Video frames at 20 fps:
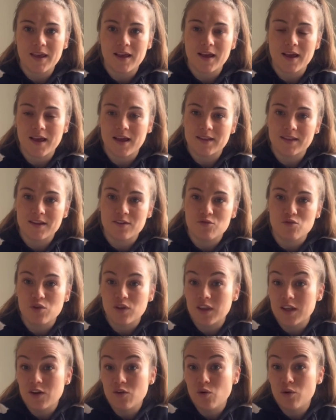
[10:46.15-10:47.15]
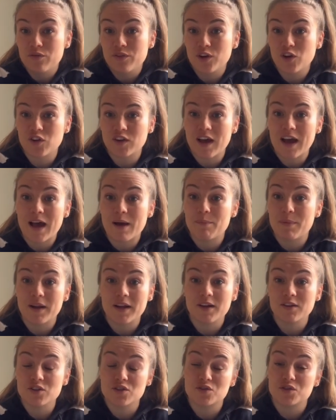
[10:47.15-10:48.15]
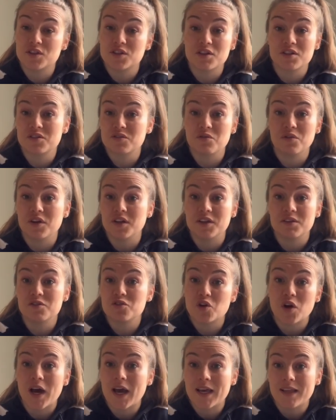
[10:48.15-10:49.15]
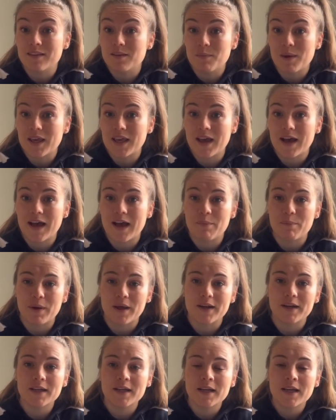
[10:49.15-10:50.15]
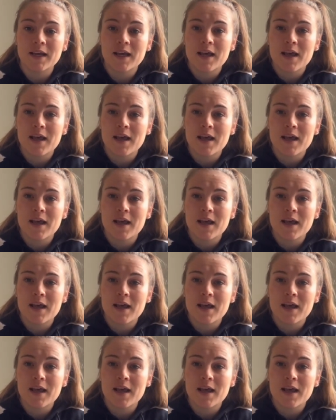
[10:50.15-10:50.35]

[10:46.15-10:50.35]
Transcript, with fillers: I didn't really know if it could happen. I was just going to try to make it happen.